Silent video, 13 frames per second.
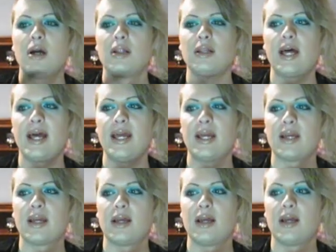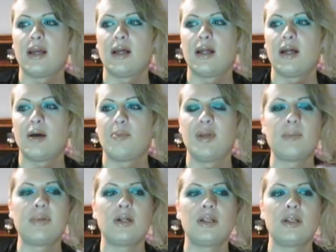like
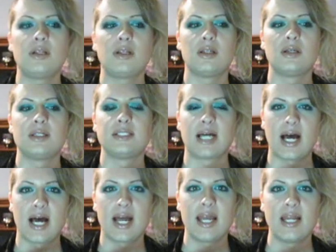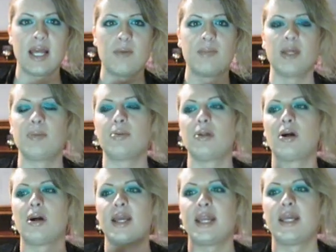people died and people
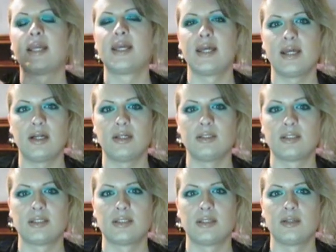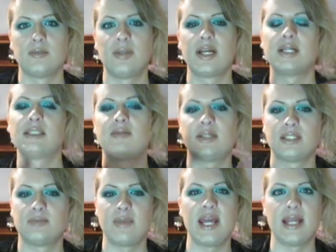are getting killed because of
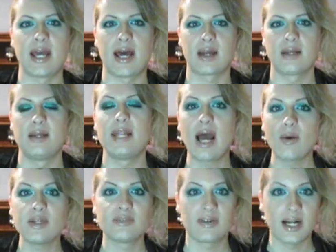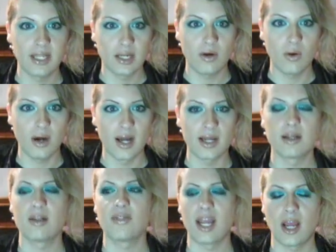this maniac. Now he's finally caught,
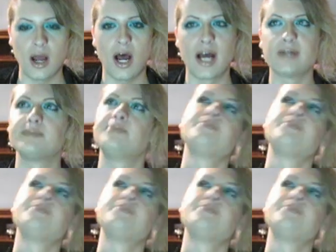thank God.